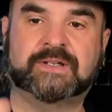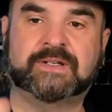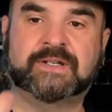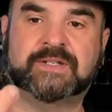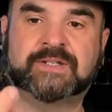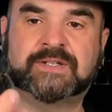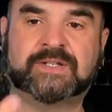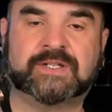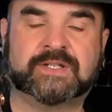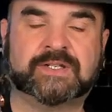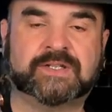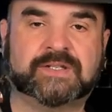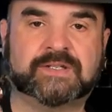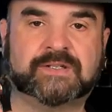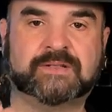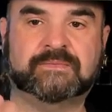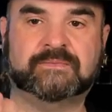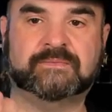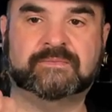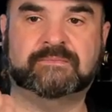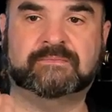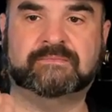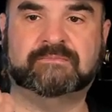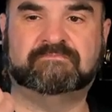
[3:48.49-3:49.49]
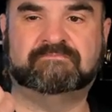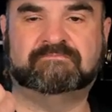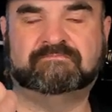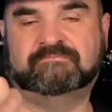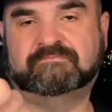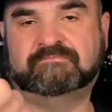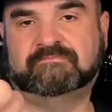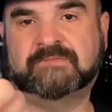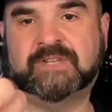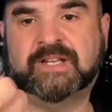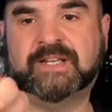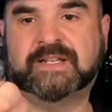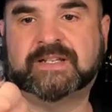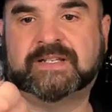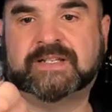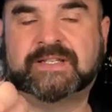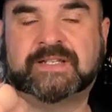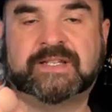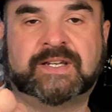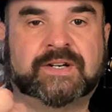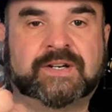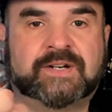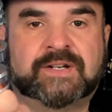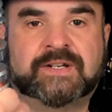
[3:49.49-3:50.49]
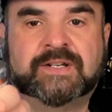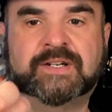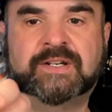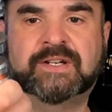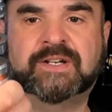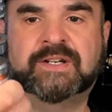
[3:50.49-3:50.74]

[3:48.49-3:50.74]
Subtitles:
It's just, I guess, there